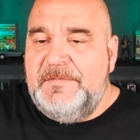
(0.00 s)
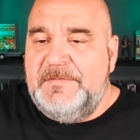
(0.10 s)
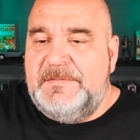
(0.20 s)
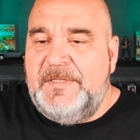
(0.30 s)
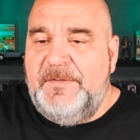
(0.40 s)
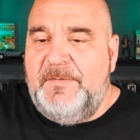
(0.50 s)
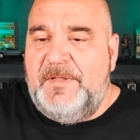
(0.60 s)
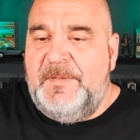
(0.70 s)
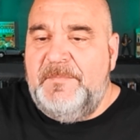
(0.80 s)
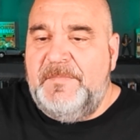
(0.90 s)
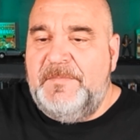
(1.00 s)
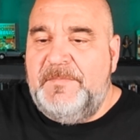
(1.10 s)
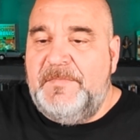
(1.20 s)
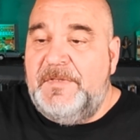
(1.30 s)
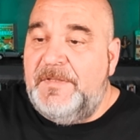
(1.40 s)
So,
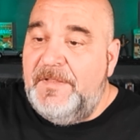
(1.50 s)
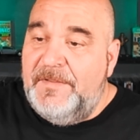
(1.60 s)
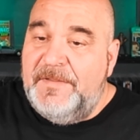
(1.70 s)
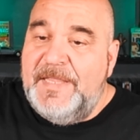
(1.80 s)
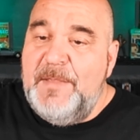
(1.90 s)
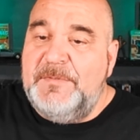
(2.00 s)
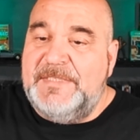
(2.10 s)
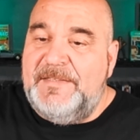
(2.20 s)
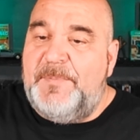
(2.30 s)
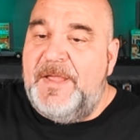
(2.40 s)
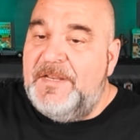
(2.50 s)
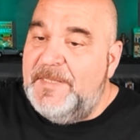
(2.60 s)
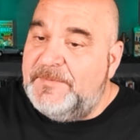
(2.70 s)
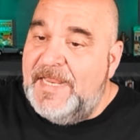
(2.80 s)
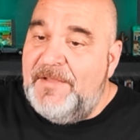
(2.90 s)
he was in
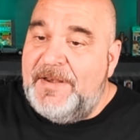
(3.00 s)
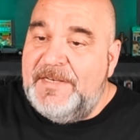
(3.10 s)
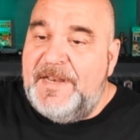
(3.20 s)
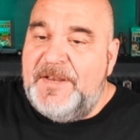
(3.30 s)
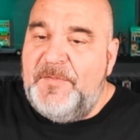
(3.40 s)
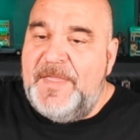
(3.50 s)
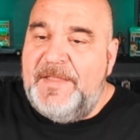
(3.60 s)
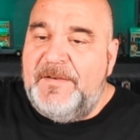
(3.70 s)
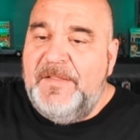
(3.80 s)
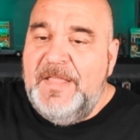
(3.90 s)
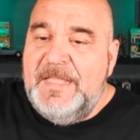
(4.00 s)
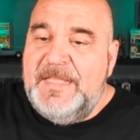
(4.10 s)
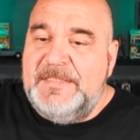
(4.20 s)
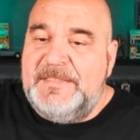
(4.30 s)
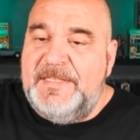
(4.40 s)
Apocalypse Now. I did not know that.
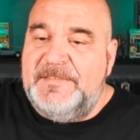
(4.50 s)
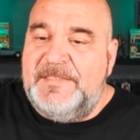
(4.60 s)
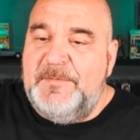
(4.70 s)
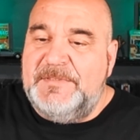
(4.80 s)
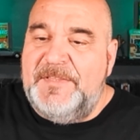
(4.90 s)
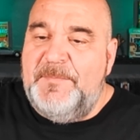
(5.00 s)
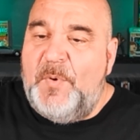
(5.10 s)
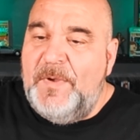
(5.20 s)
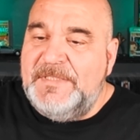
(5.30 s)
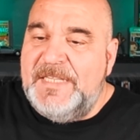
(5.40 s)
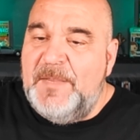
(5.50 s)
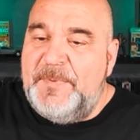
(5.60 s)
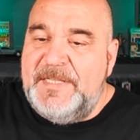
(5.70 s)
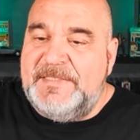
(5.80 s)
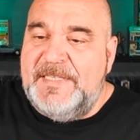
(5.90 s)
It says he was in The Boys and
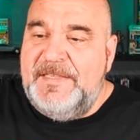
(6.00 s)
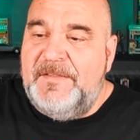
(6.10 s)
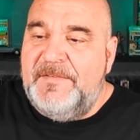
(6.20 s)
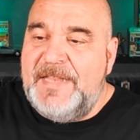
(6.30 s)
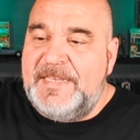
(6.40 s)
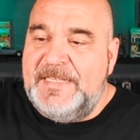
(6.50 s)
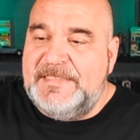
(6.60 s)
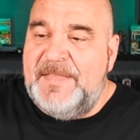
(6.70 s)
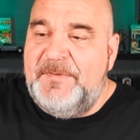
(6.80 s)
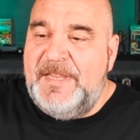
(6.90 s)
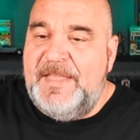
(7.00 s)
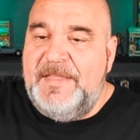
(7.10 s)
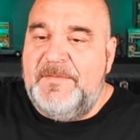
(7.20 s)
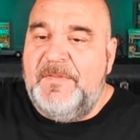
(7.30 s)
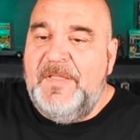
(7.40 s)
Company C in
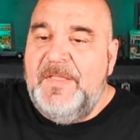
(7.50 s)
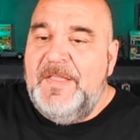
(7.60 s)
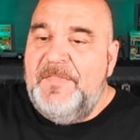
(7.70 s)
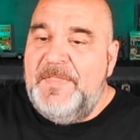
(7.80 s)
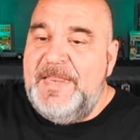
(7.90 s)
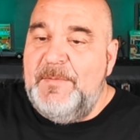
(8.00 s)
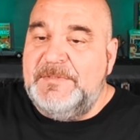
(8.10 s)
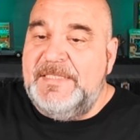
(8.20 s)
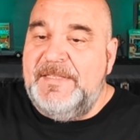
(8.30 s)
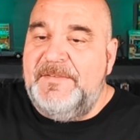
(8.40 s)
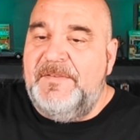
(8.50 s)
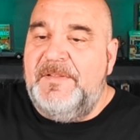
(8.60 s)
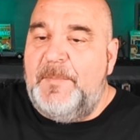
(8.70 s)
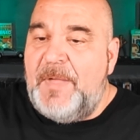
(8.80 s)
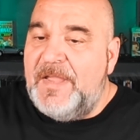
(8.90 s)
1978. Then he was in
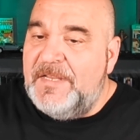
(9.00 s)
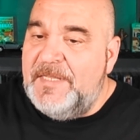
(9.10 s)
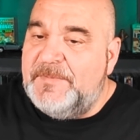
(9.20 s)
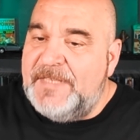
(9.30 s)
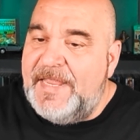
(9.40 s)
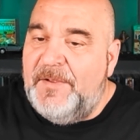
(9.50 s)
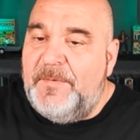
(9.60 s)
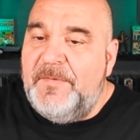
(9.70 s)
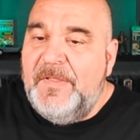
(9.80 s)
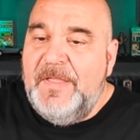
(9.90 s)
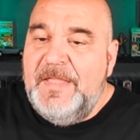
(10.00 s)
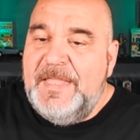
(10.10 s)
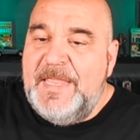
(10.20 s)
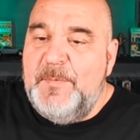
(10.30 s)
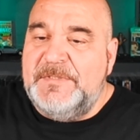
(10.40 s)
Apocalypse Now.
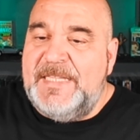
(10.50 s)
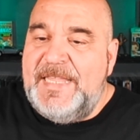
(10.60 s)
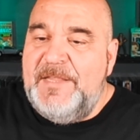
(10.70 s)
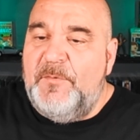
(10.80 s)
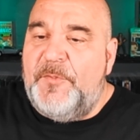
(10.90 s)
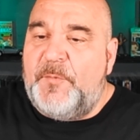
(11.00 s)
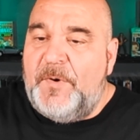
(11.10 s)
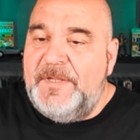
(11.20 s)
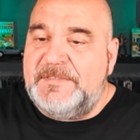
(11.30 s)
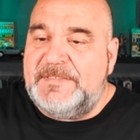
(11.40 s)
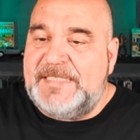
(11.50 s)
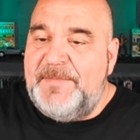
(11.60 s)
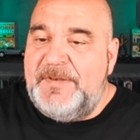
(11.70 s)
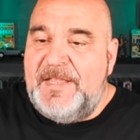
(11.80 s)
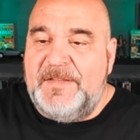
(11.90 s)
He was the Eagle Thrust
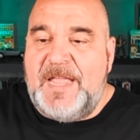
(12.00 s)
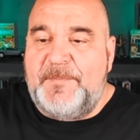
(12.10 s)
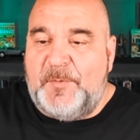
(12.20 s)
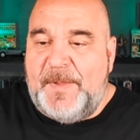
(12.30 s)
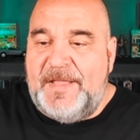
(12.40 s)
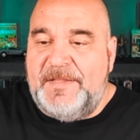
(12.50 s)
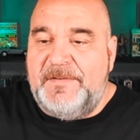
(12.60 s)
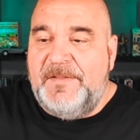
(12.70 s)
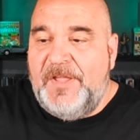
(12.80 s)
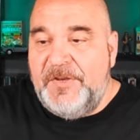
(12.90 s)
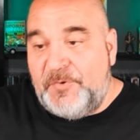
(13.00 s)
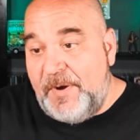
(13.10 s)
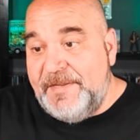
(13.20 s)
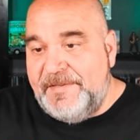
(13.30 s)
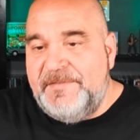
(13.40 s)
7 helicopter pilot,
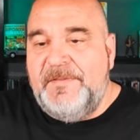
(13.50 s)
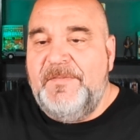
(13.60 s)
uncredited.